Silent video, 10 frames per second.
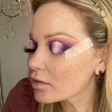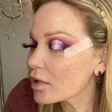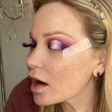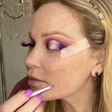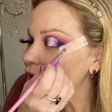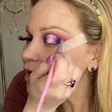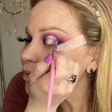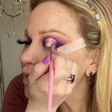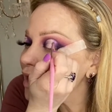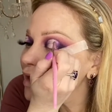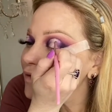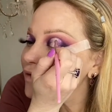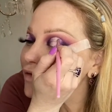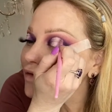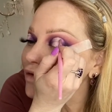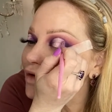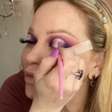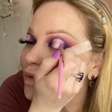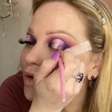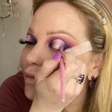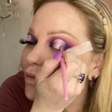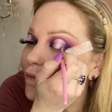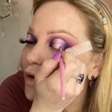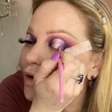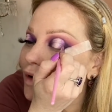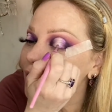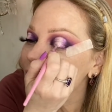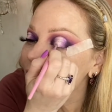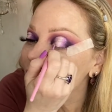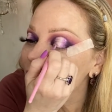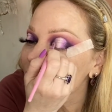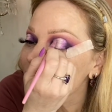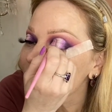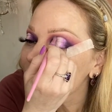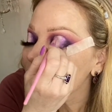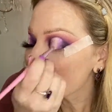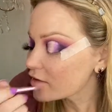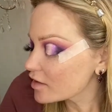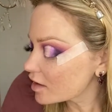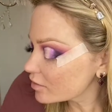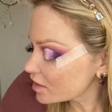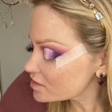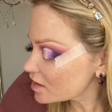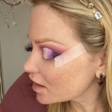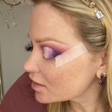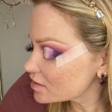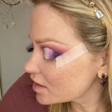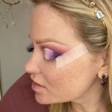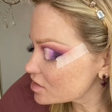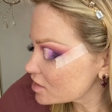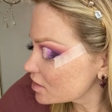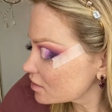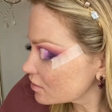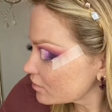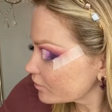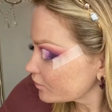I'm going to blend this a little bit more. And then I'm going to take Dungeon